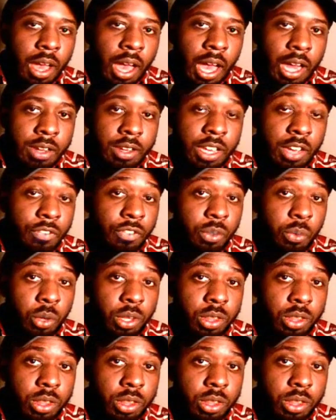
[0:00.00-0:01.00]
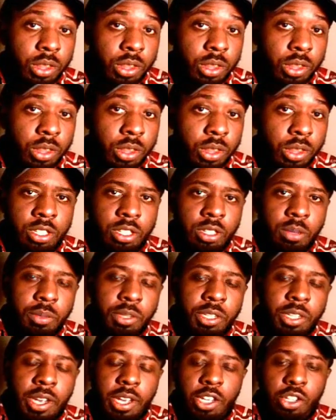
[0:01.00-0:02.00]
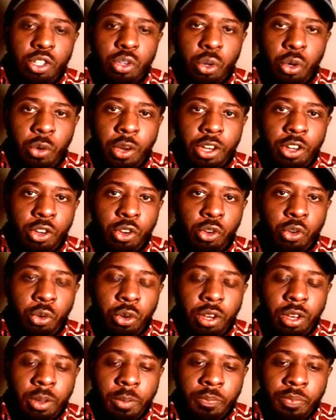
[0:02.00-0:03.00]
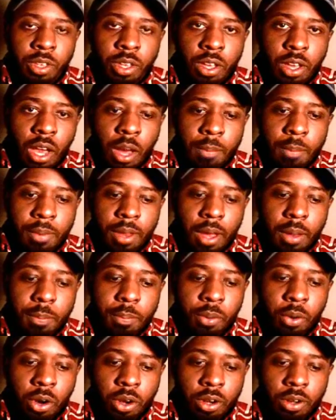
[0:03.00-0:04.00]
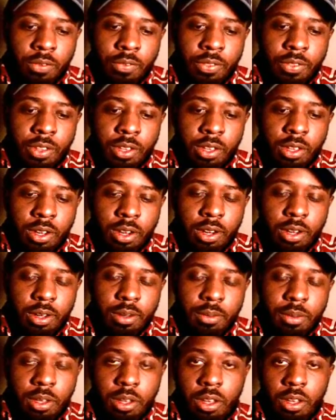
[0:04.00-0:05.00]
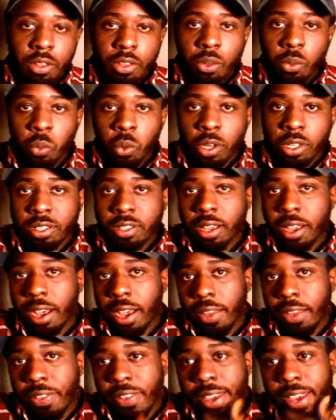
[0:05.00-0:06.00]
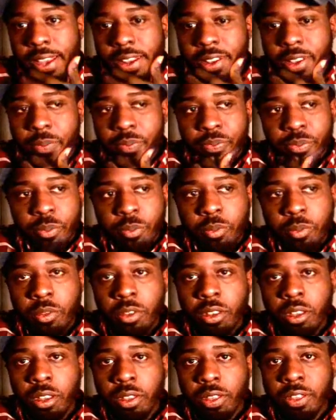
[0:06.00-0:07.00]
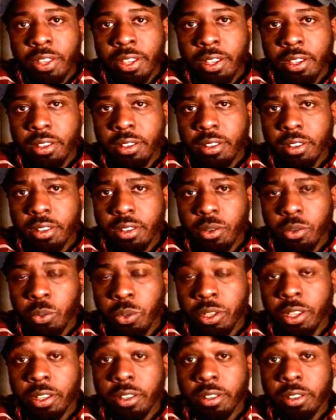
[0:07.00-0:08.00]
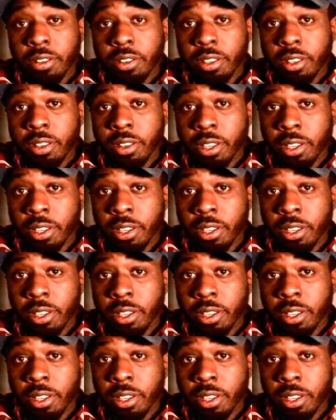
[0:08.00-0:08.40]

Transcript: I definitely want the healthcare system changed to a great degree. I'm not part of the one side that ridiculously